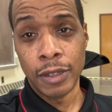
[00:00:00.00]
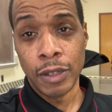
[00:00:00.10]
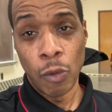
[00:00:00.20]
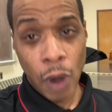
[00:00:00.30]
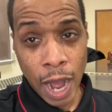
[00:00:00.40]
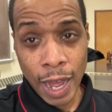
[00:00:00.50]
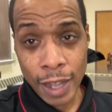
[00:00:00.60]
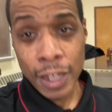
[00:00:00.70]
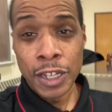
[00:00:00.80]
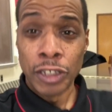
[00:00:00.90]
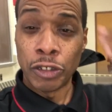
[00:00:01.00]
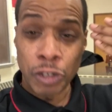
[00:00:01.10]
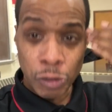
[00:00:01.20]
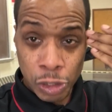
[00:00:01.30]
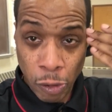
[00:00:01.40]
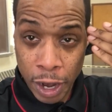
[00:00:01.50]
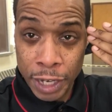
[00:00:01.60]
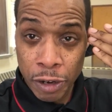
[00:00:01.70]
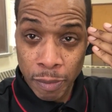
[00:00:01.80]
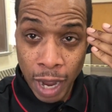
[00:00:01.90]
Why? So you train
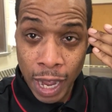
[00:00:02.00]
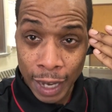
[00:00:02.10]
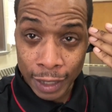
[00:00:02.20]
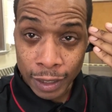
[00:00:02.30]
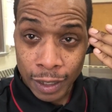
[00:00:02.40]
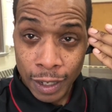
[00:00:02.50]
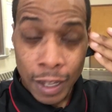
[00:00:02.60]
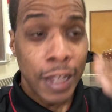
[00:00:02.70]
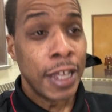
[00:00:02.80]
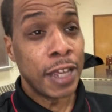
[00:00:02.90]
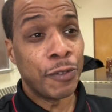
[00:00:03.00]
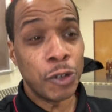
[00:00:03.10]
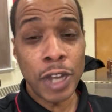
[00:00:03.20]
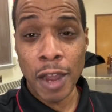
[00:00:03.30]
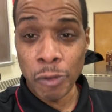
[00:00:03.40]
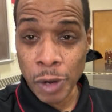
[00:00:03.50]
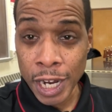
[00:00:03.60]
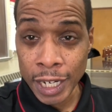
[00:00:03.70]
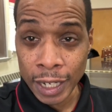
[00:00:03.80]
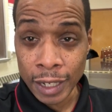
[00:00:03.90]
your mind. If you're not
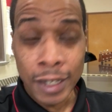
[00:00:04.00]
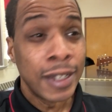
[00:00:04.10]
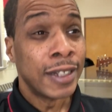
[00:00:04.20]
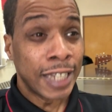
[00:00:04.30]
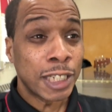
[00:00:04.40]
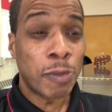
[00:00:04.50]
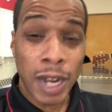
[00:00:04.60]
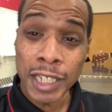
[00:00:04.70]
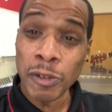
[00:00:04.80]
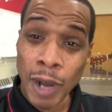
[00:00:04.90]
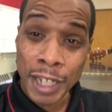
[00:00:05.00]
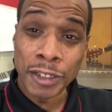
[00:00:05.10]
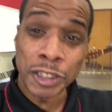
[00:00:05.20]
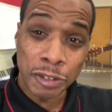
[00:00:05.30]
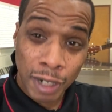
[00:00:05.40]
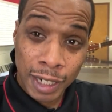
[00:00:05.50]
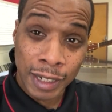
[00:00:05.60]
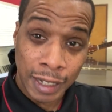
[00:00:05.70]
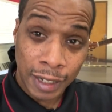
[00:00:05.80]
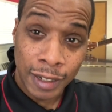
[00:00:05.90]
reading, that's probably why you're
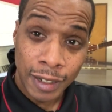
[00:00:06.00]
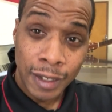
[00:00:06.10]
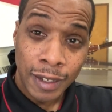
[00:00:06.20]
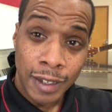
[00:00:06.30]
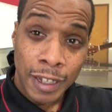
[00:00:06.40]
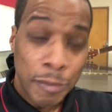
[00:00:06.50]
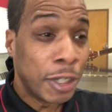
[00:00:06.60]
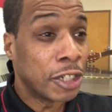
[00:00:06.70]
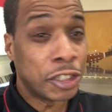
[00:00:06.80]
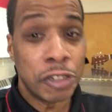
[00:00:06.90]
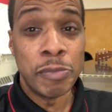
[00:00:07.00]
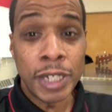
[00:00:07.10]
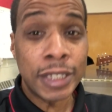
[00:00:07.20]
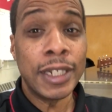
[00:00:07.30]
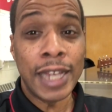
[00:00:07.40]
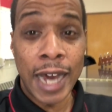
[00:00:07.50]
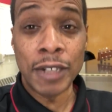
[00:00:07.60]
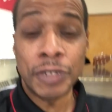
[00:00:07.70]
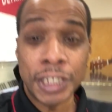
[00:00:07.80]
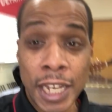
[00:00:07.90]
struggling, because you're mentally out of
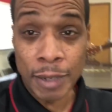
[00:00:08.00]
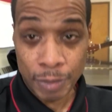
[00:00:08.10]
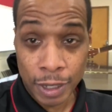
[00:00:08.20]
shape.